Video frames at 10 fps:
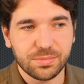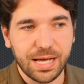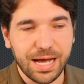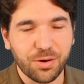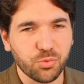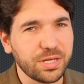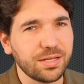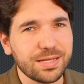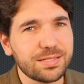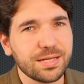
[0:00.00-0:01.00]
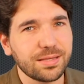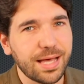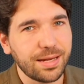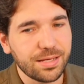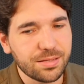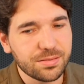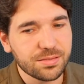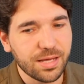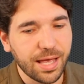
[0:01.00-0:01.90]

how realistic that is